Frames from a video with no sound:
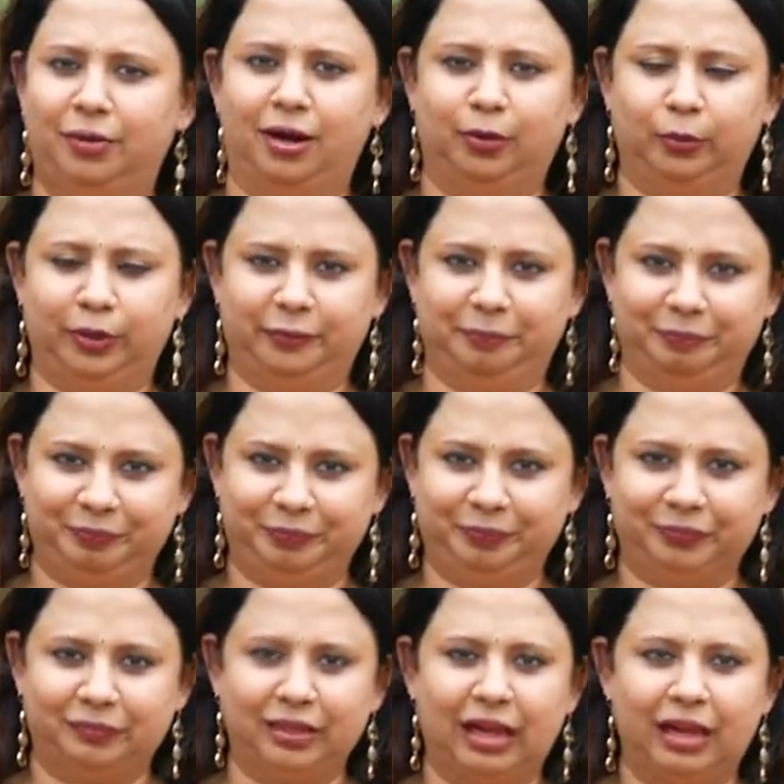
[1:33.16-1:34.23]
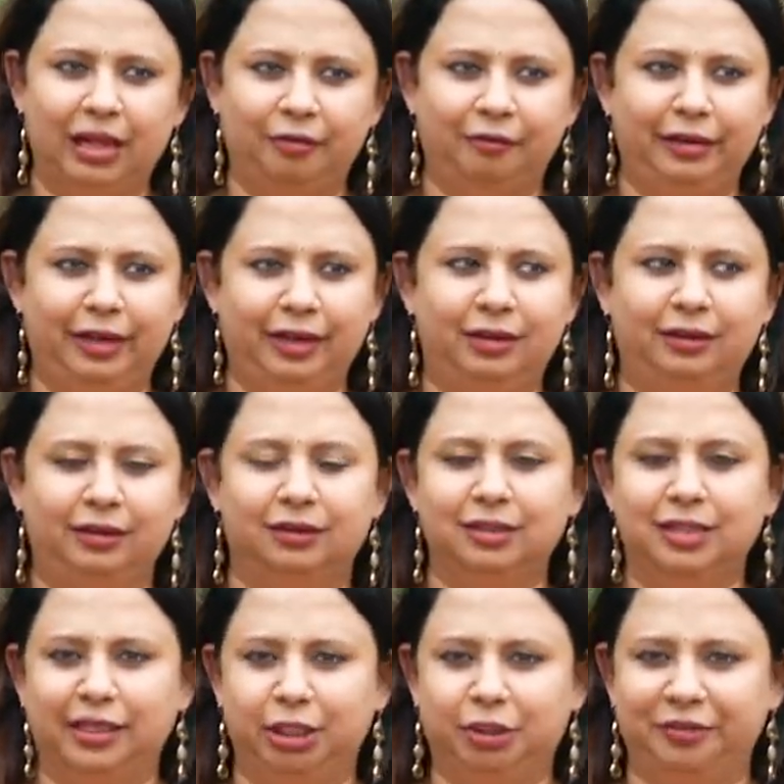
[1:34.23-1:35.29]
Bhagvatam, where
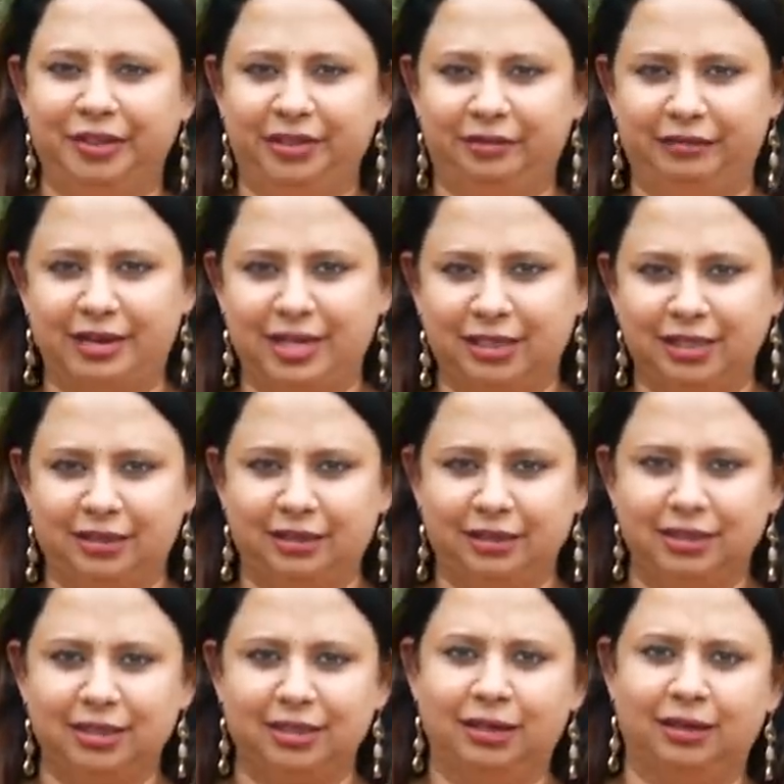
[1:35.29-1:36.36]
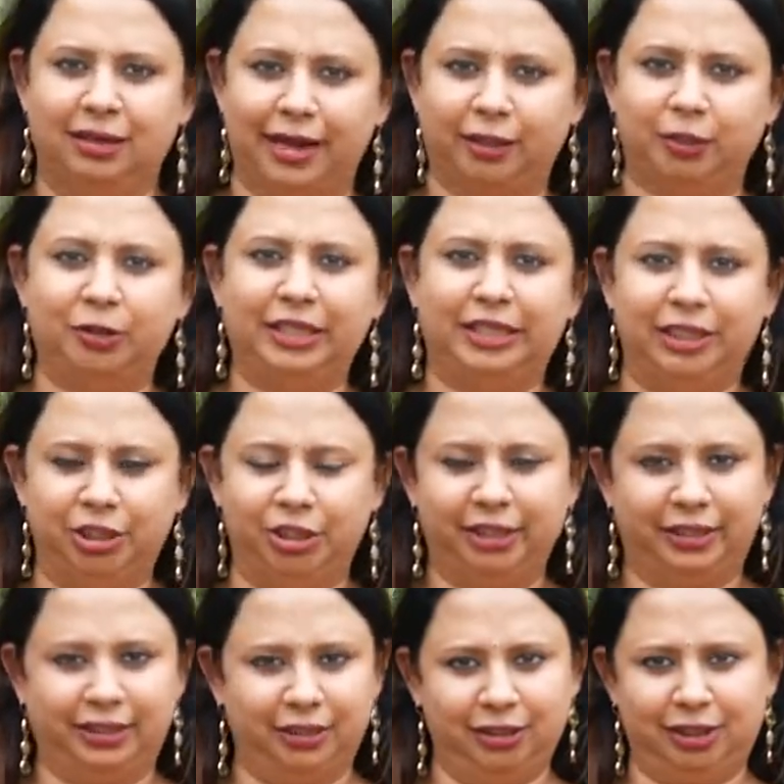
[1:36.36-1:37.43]
sage Veda Vyasa is actually
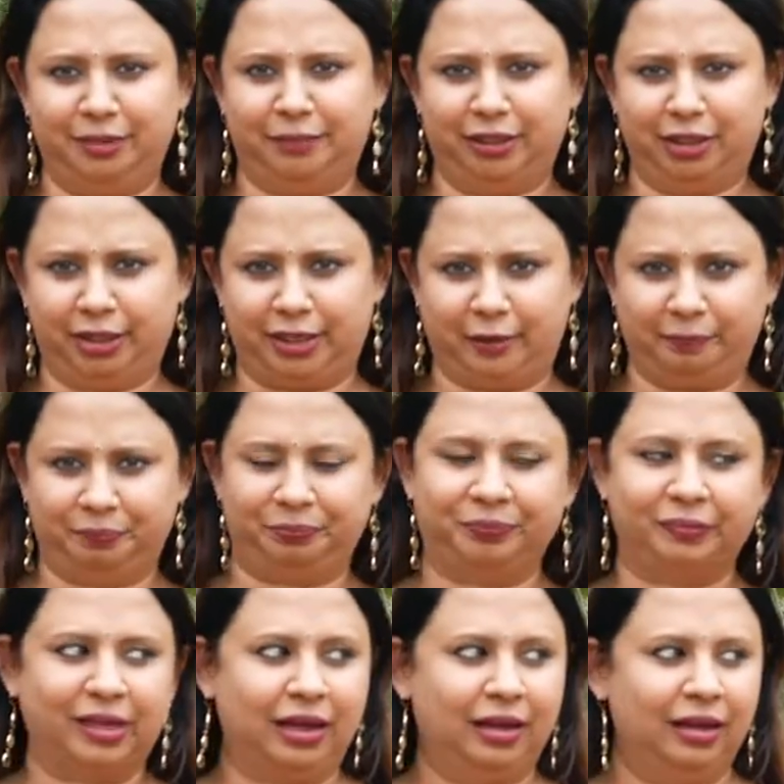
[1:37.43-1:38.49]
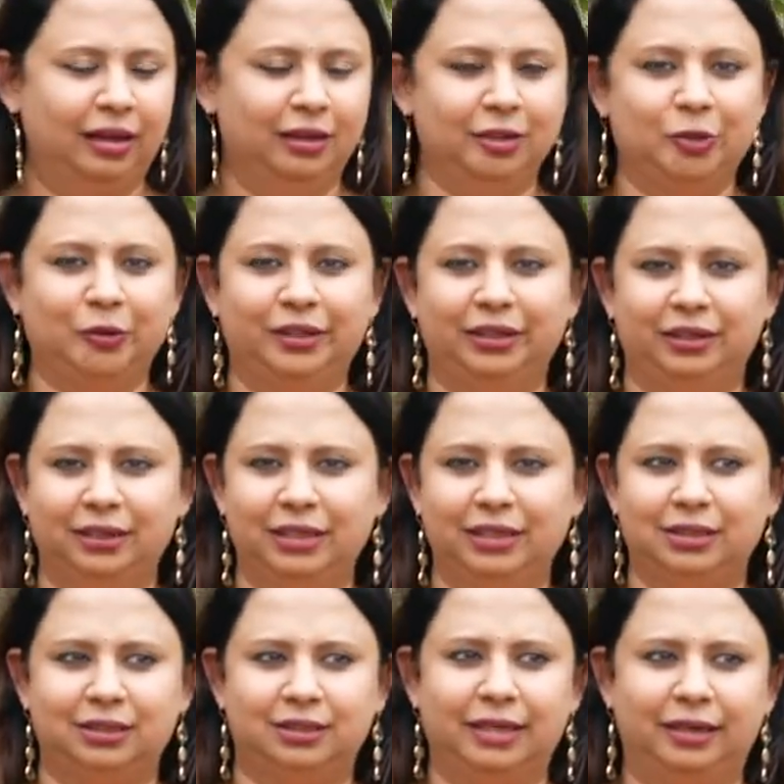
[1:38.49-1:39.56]
initiating Janmejaya. So here he
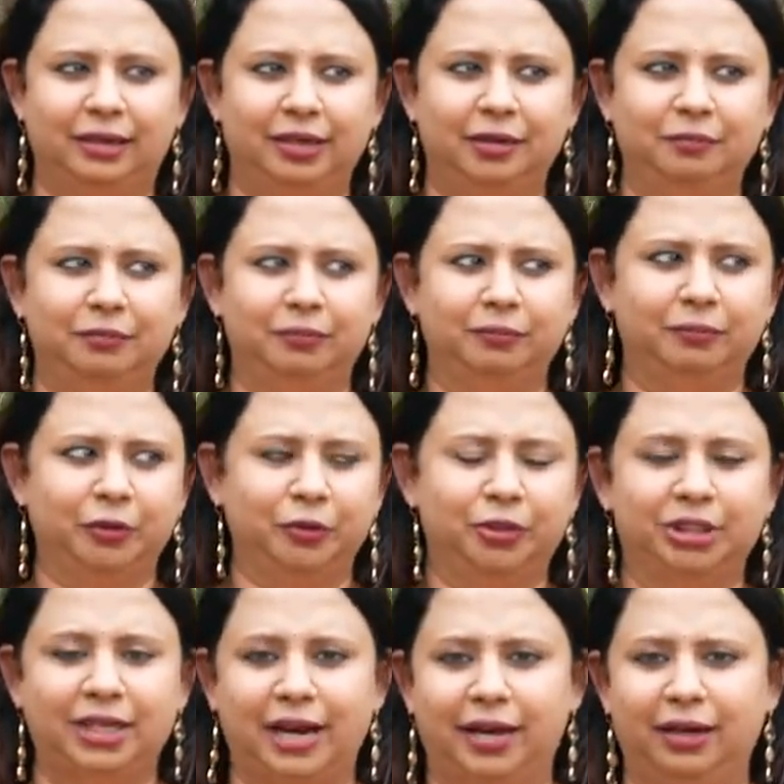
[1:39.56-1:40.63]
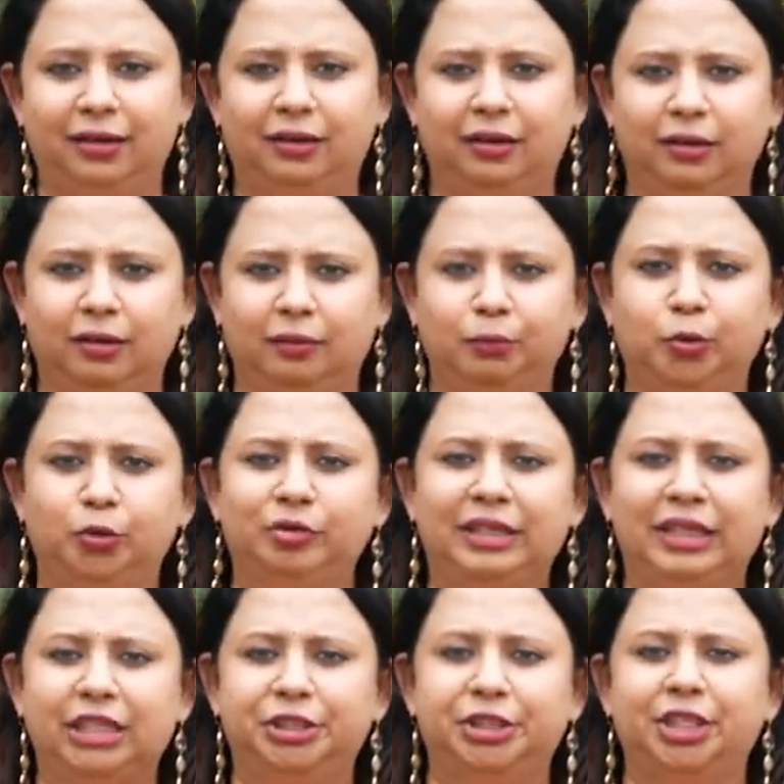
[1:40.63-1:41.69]
is telling him to chant
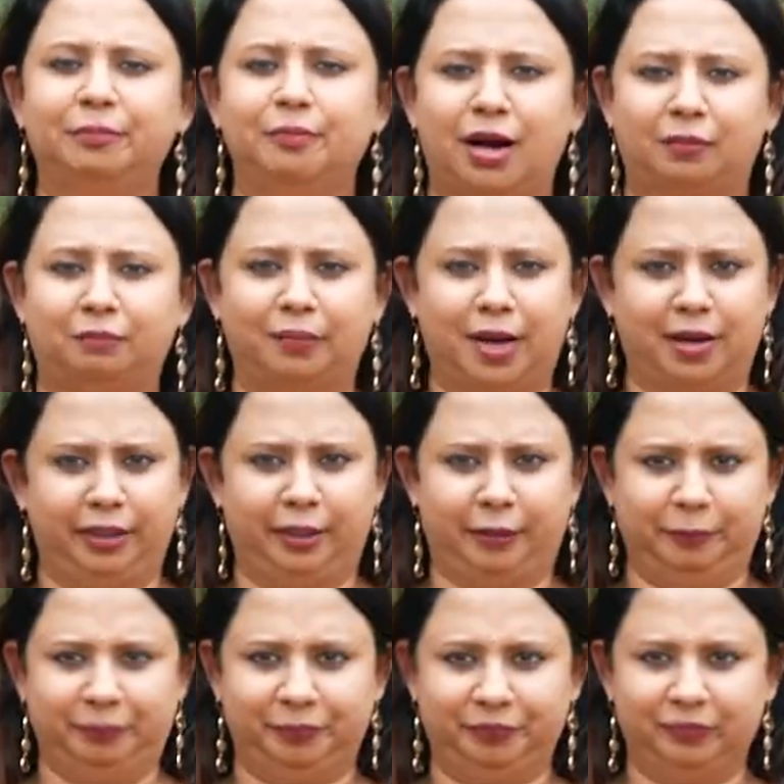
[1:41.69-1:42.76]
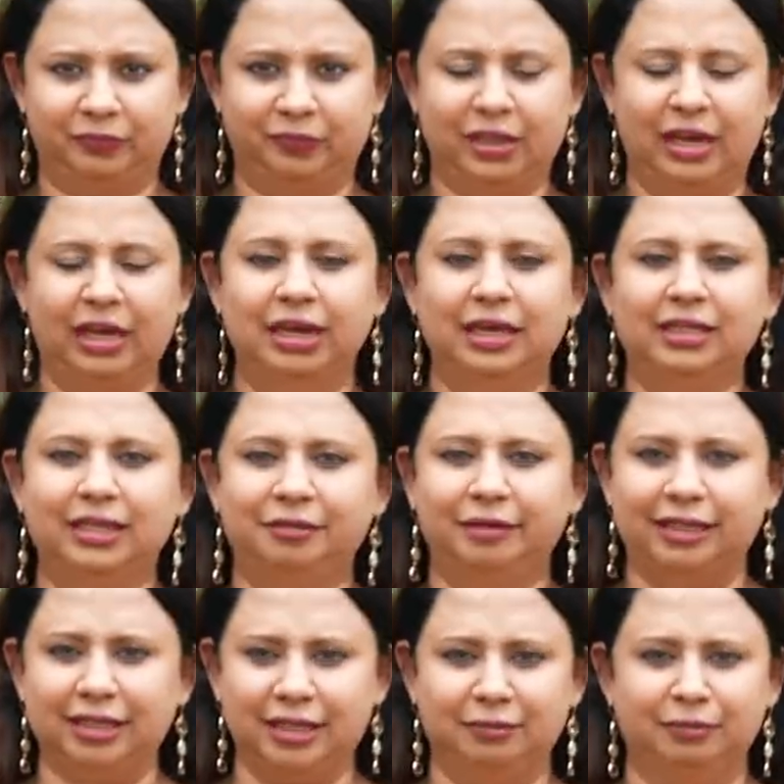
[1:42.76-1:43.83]
Bhuvaneshi Mam Pahi. It's a
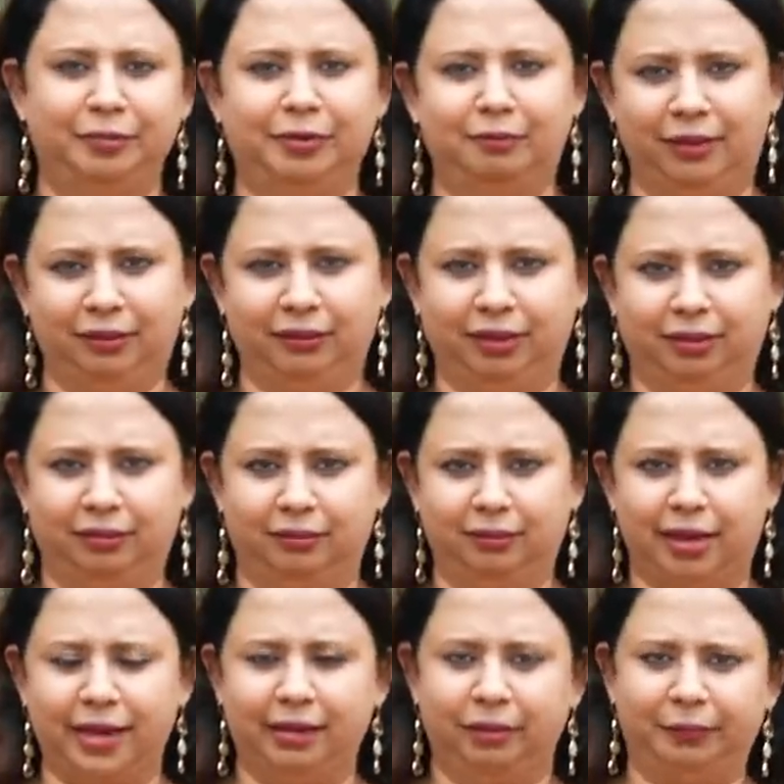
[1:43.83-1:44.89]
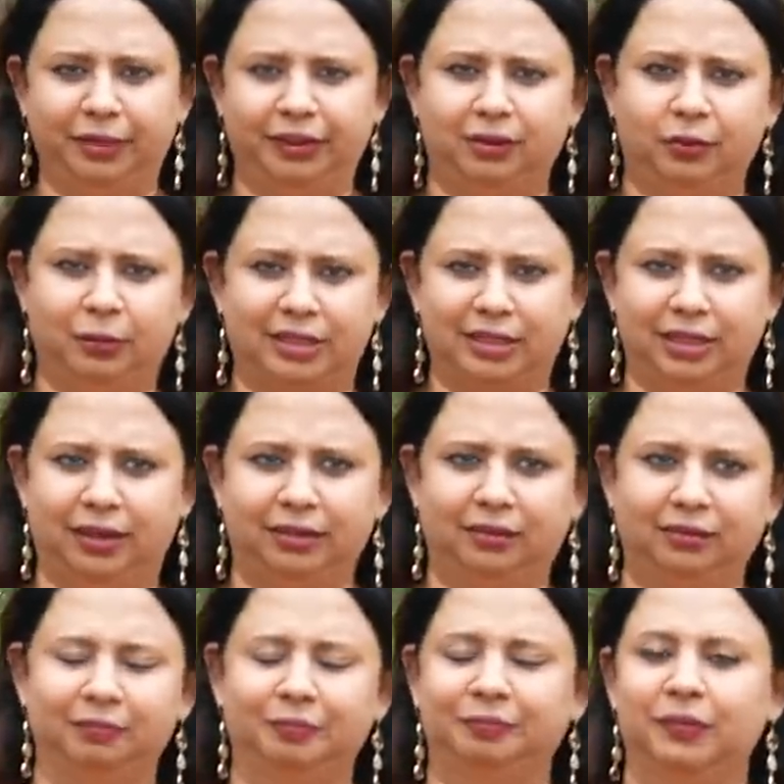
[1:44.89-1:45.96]
very simple mantra. I repeat it once again.
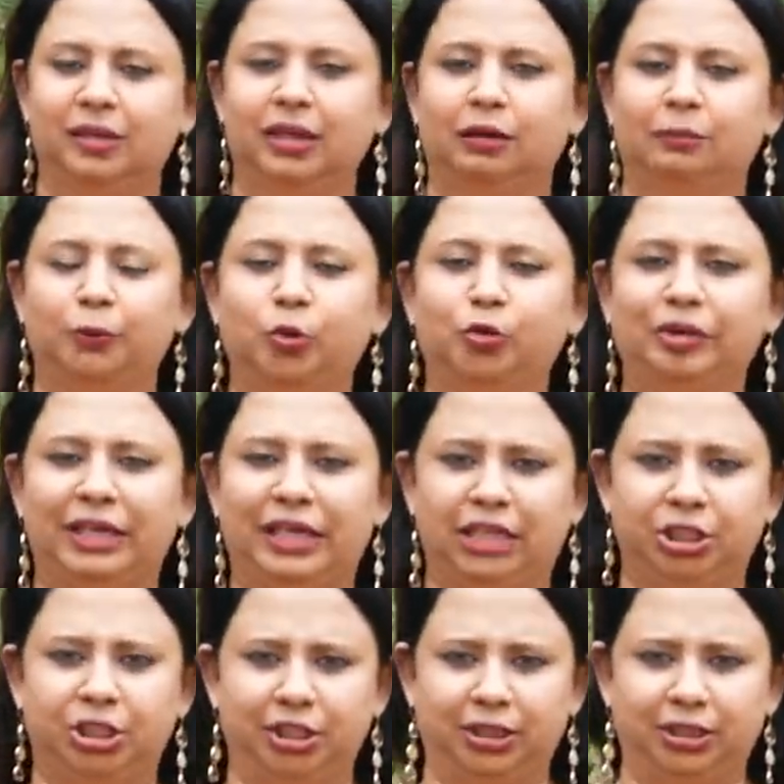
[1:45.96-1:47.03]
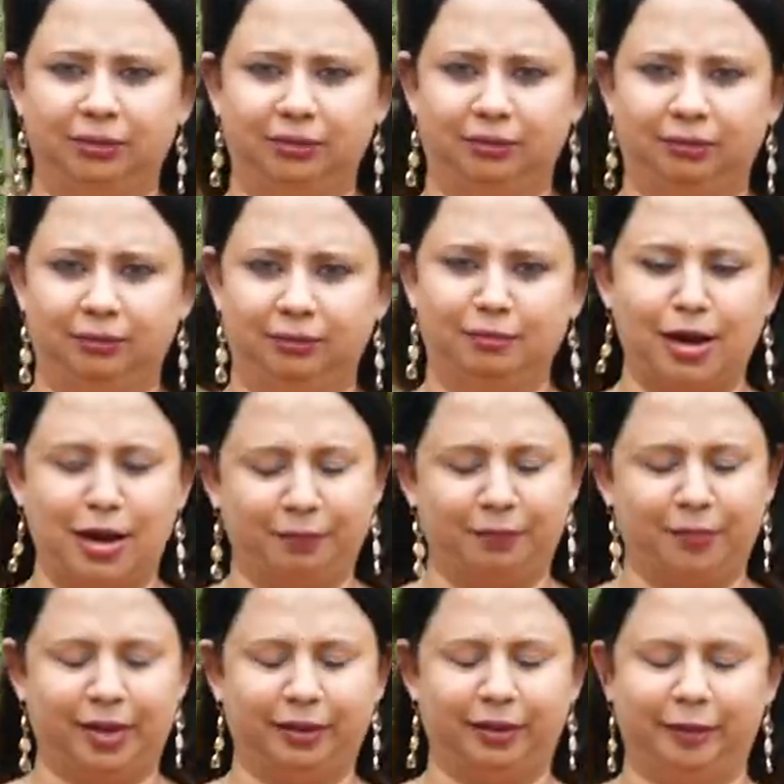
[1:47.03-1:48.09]
Bhuvaneshi Mam
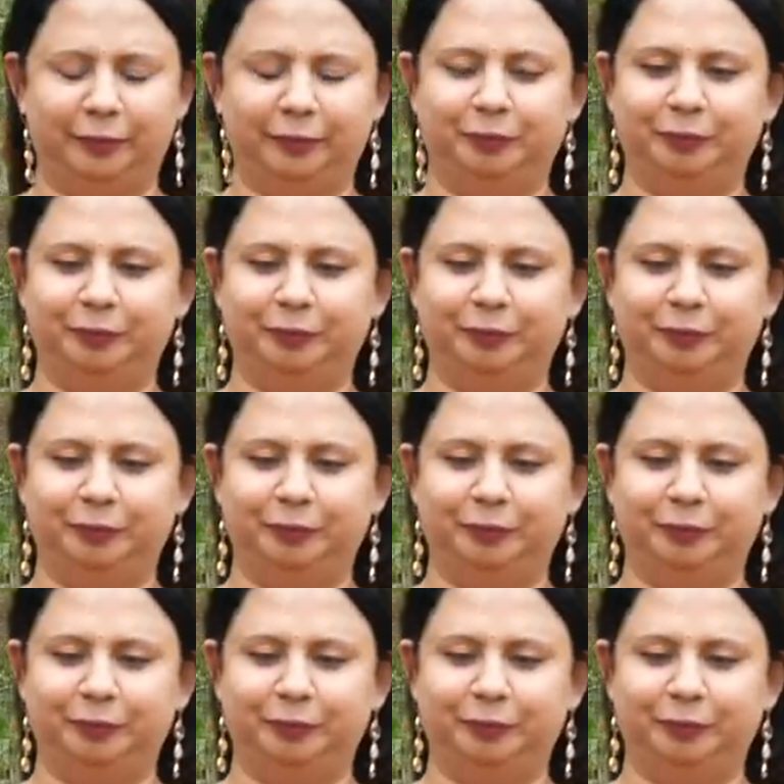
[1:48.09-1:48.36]
Pahi.